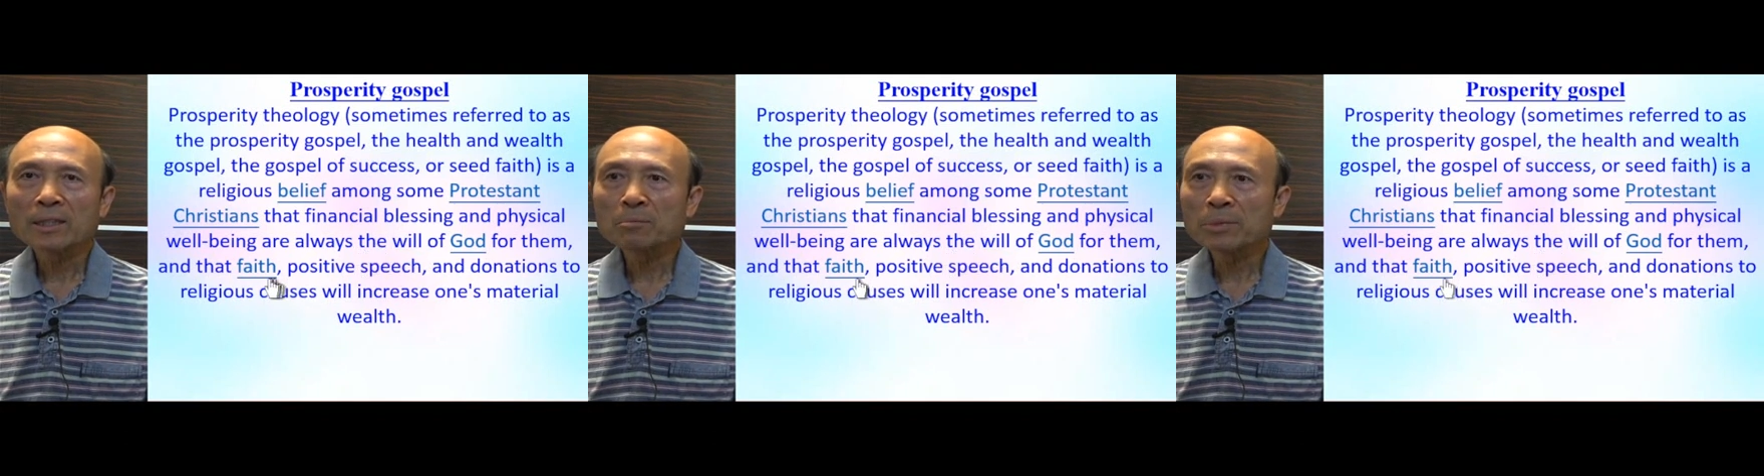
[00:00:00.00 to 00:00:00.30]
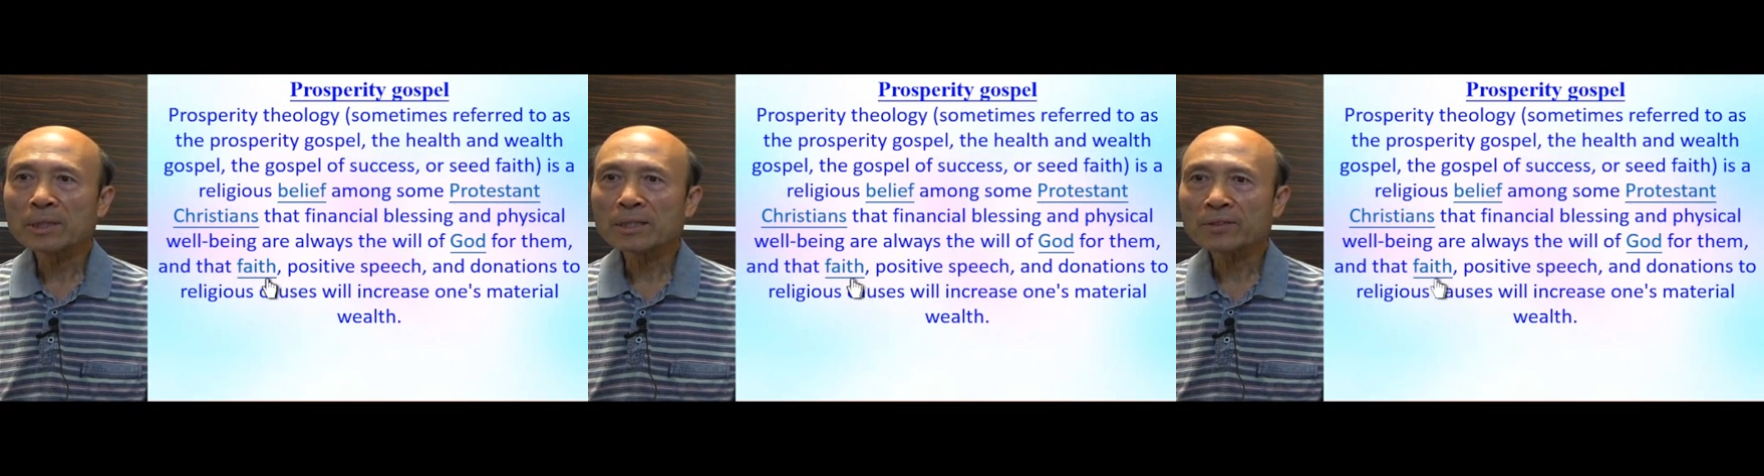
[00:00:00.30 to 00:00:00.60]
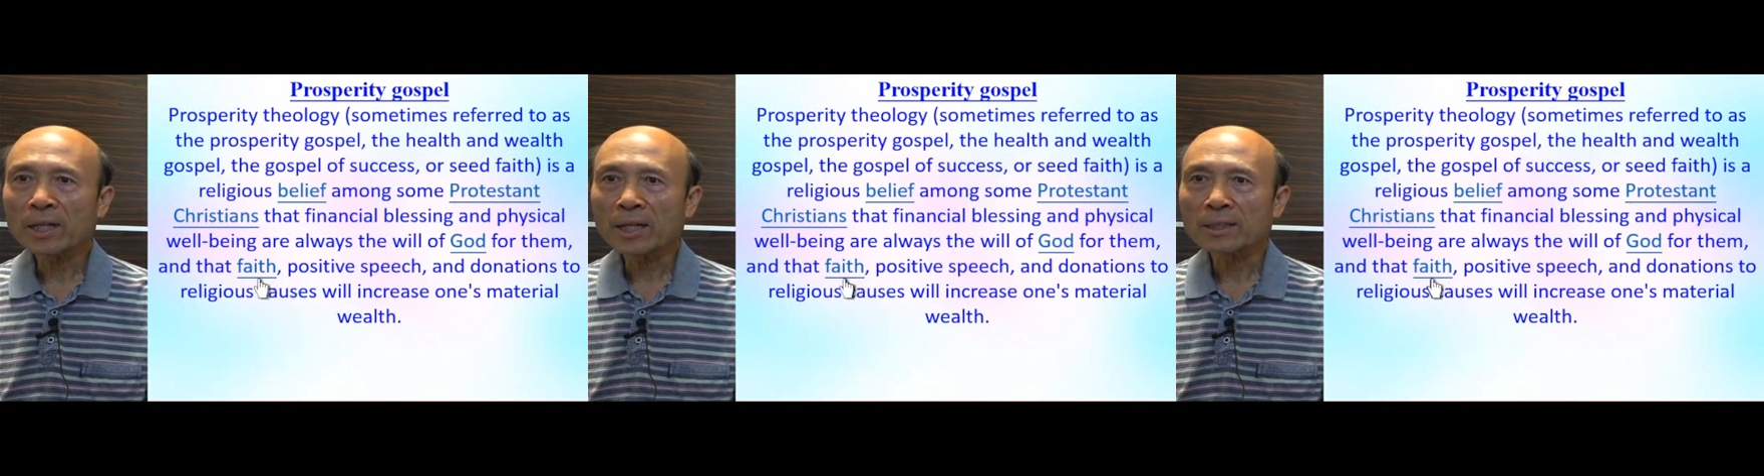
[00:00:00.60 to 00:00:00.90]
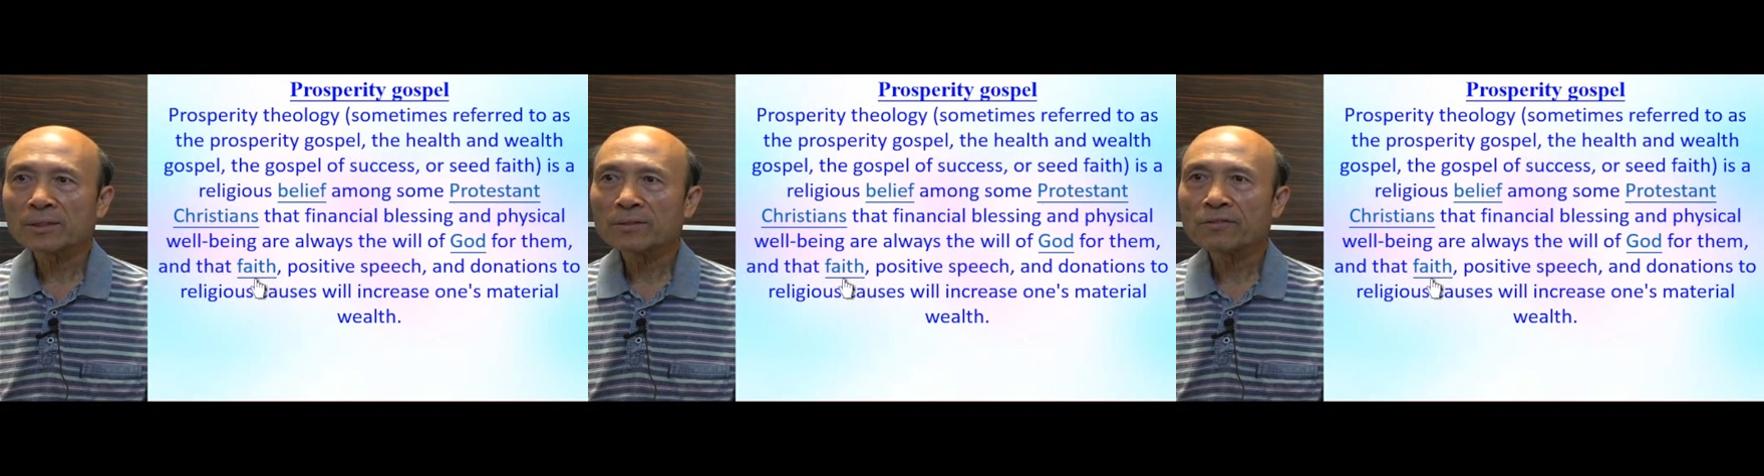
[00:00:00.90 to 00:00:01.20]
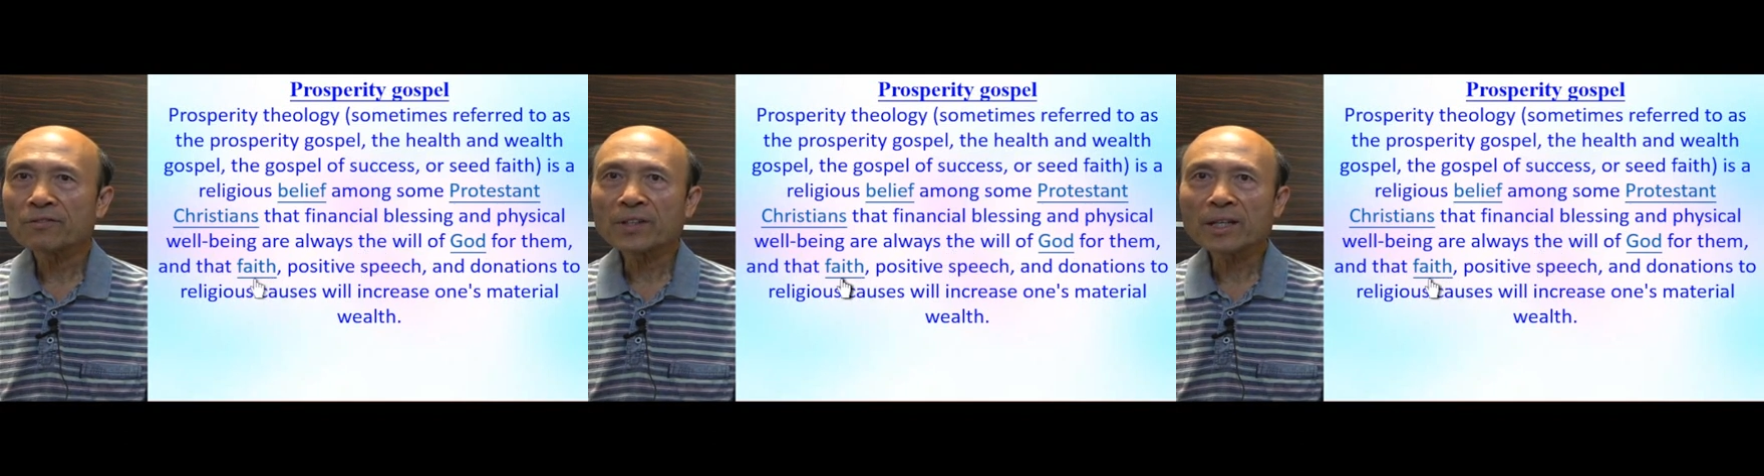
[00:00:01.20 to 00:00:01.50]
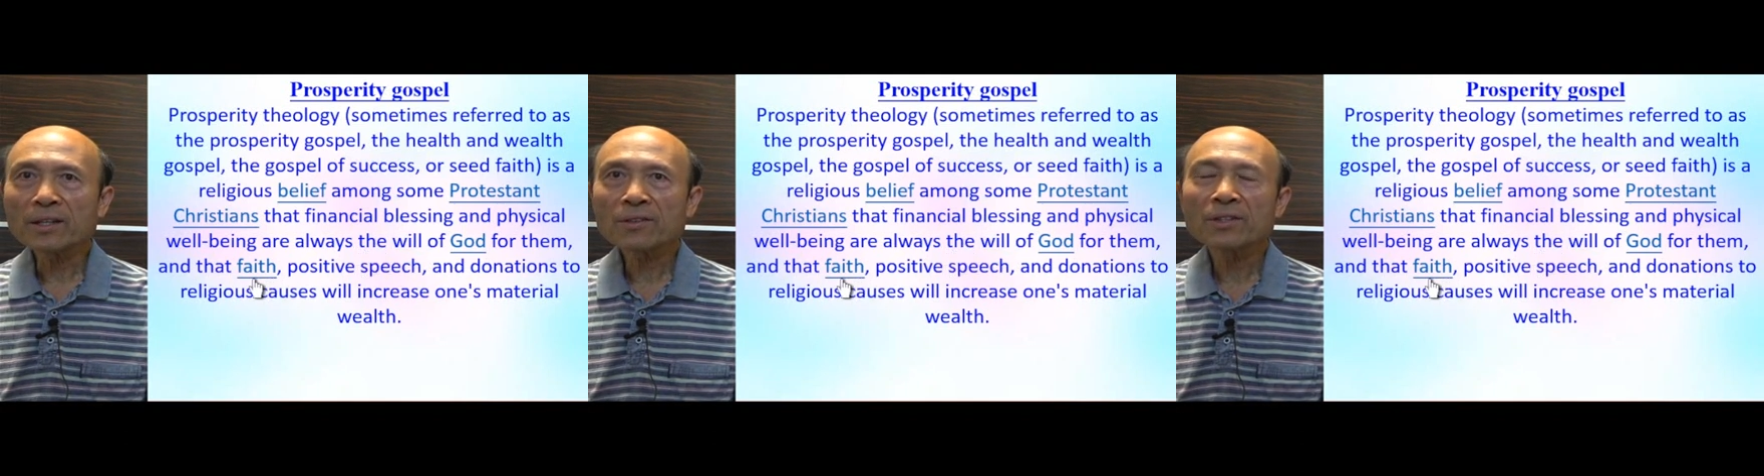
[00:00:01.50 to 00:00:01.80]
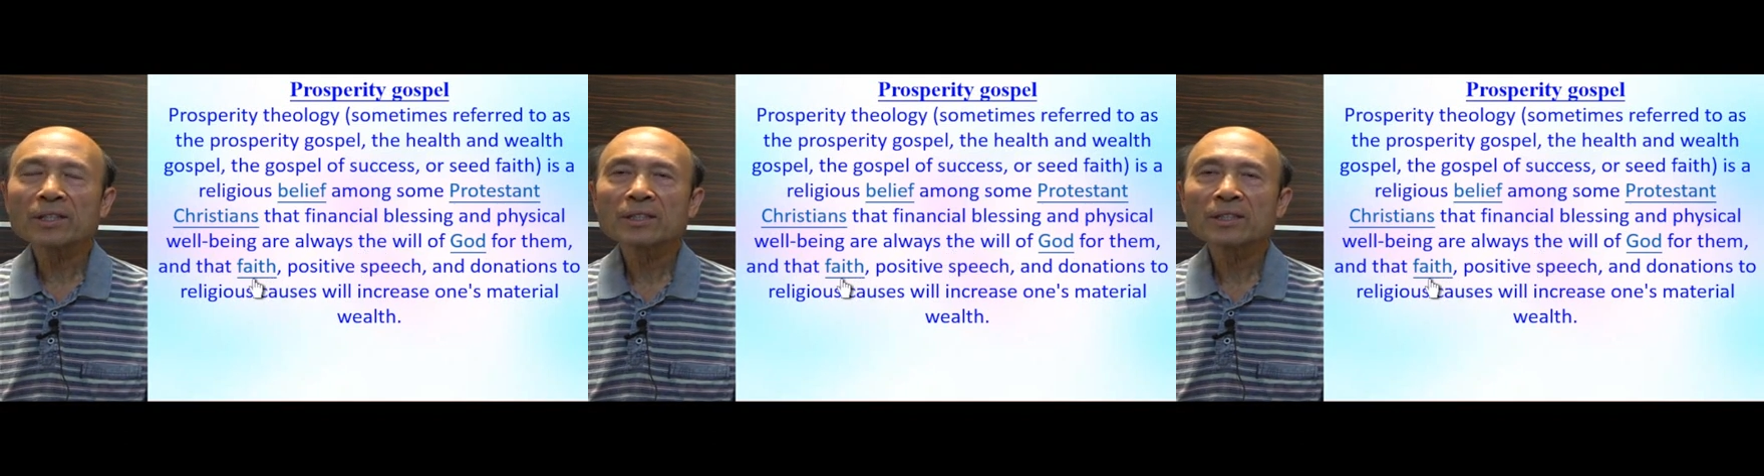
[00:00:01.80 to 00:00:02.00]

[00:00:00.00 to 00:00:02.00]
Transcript: they believe that faith